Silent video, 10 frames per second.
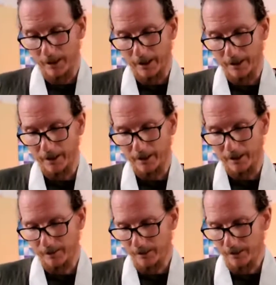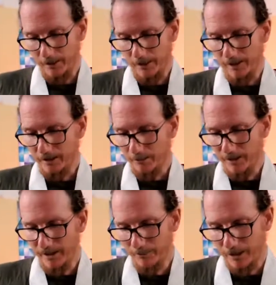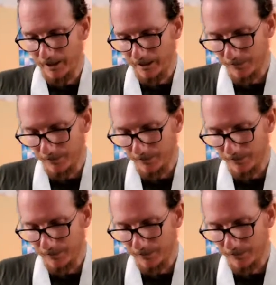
And in a way, like,